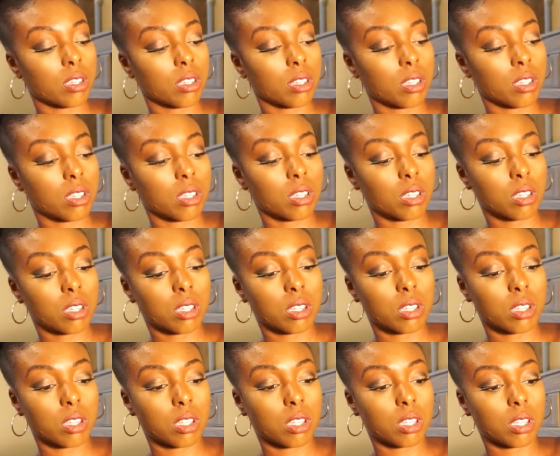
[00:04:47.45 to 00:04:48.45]

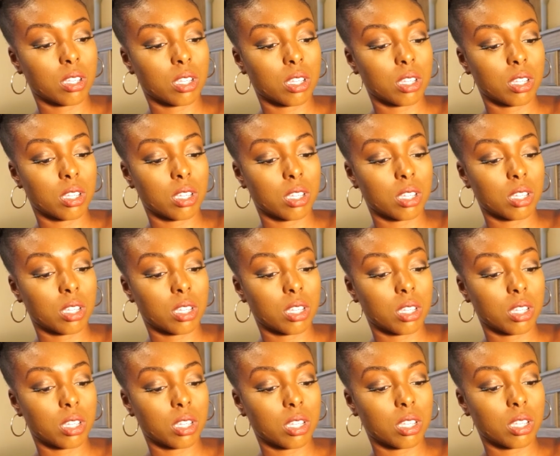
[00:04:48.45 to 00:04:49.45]

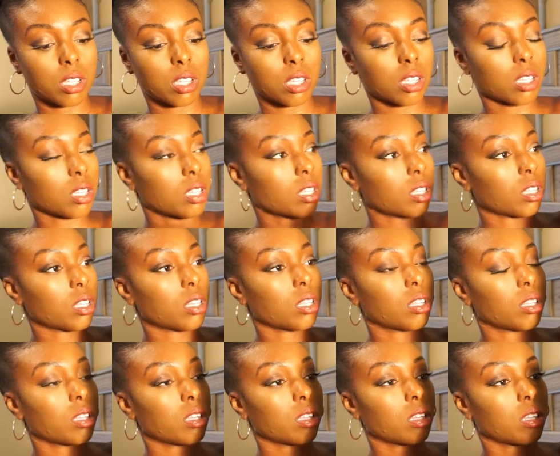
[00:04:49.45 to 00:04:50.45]

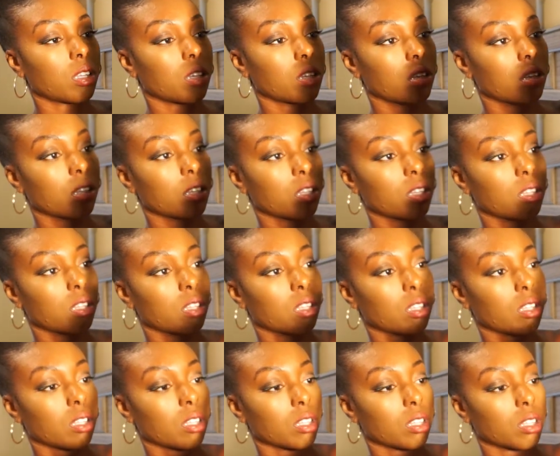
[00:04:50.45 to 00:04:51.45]

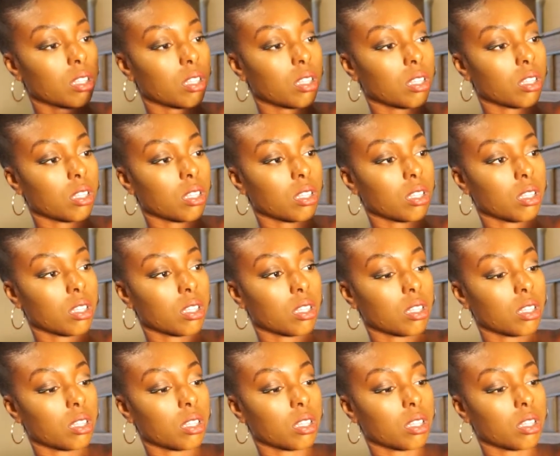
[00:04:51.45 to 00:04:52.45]

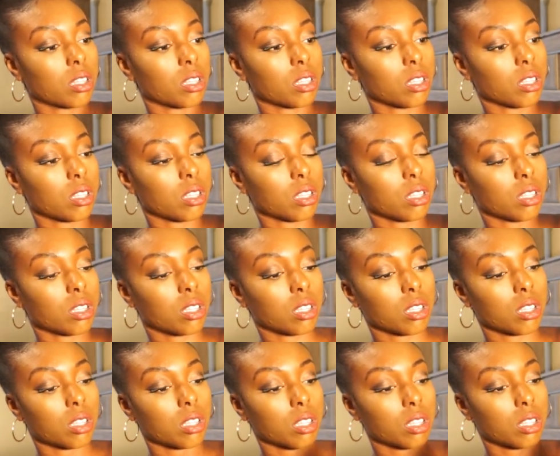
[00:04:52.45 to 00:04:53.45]

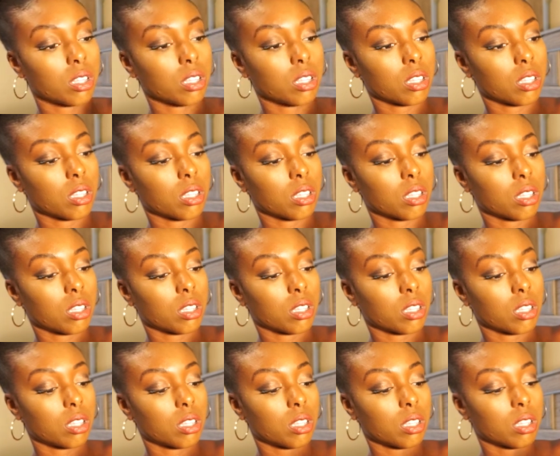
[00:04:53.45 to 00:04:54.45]

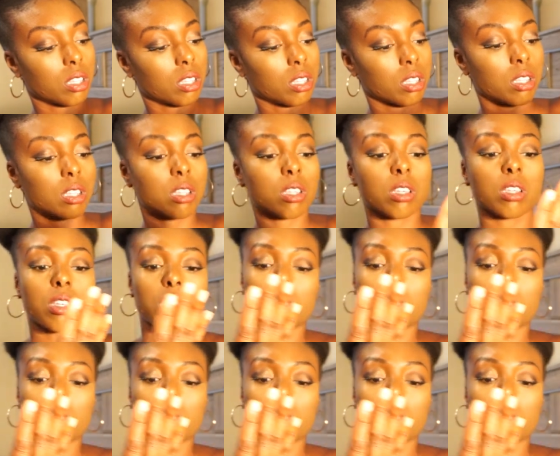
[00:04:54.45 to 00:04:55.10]
No one is speaking in this clip.